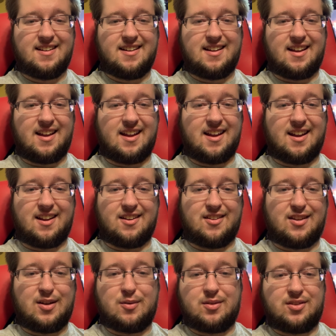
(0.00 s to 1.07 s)
and
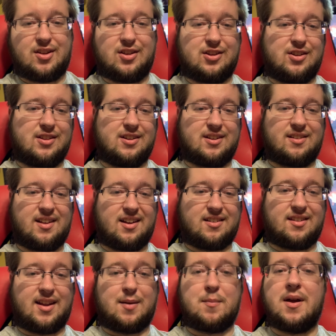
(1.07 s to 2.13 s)
they will tell you the exact
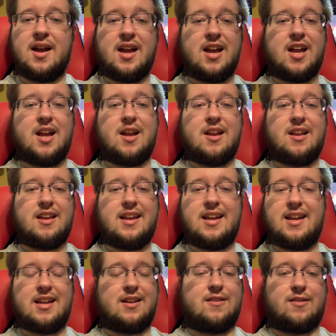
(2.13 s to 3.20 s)
same.
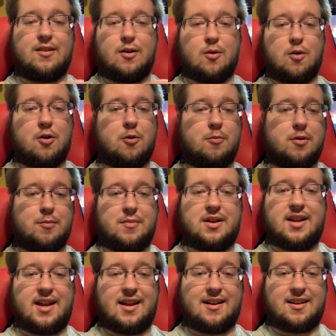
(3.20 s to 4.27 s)
It is a horrible
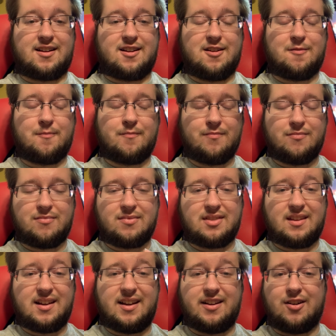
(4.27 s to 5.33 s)
mechanic,
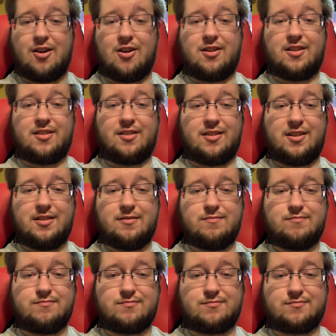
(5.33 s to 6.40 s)
and honestly,
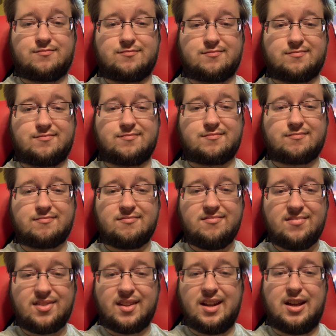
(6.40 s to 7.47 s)

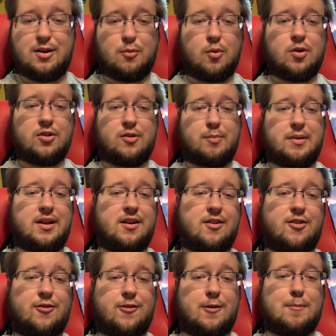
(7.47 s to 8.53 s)
it awards
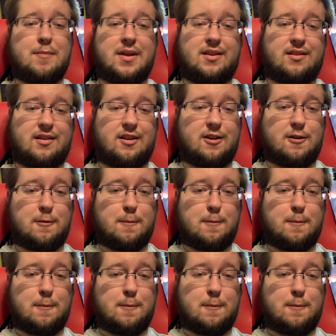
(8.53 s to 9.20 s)
players for missing,